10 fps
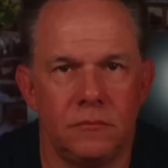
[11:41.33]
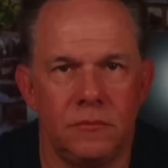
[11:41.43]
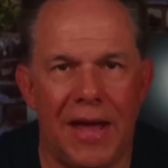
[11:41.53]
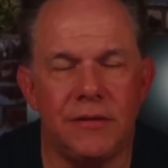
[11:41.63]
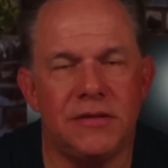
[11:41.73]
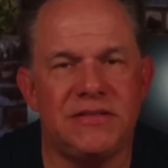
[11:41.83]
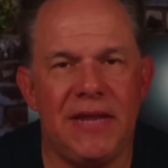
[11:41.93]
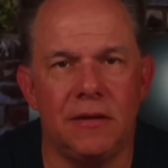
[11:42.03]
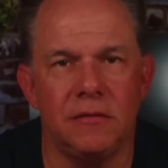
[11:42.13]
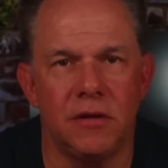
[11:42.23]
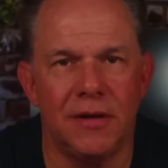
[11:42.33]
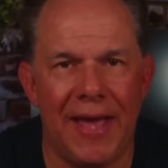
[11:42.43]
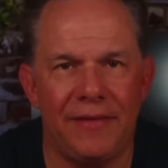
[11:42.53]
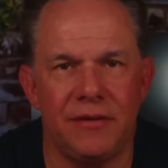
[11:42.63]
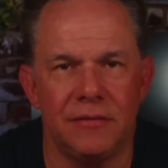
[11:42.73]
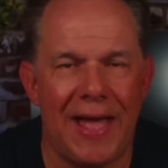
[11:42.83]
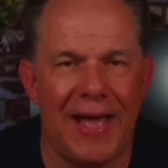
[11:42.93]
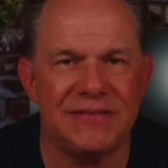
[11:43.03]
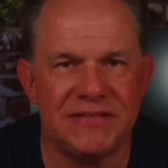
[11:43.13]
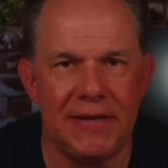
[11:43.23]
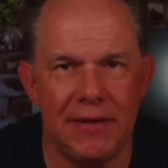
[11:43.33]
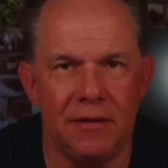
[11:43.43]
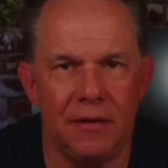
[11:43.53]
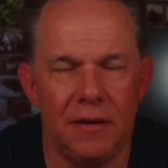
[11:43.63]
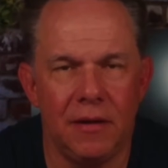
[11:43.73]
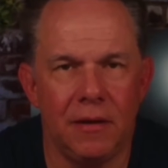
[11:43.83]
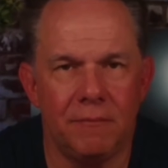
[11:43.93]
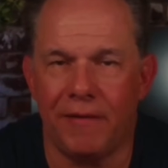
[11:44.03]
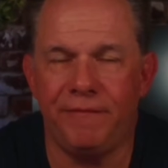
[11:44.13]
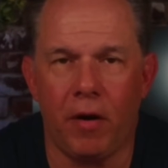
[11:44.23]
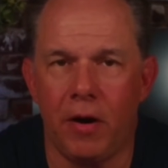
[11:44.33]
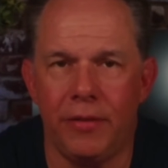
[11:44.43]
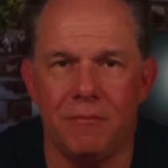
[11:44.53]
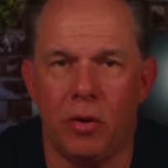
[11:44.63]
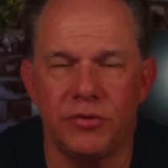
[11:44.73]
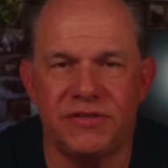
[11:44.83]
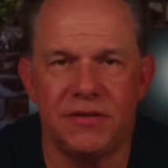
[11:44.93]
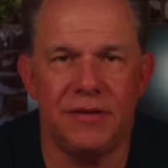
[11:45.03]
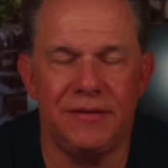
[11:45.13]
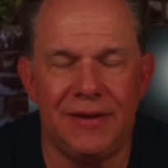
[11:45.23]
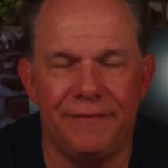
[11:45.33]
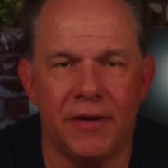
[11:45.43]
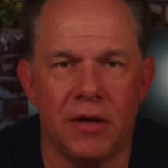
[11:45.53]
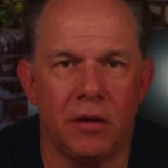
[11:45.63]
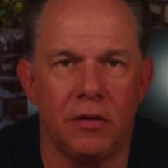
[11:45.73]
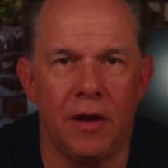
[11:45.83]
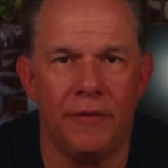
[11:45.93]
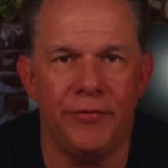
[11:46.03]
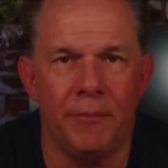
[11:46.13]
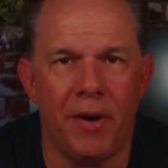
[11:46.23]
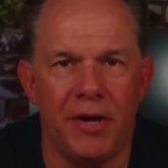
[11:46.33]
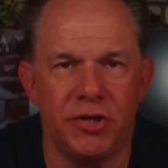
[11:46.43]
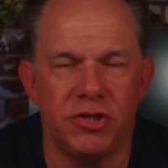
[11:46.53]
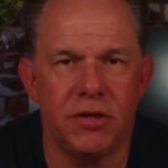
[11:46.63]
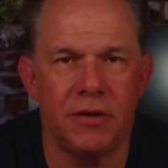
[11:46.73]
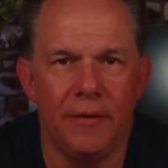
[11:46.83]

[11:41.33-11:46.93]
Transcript: Now let's take a look at the last scene, by far the most difficult of the bunch.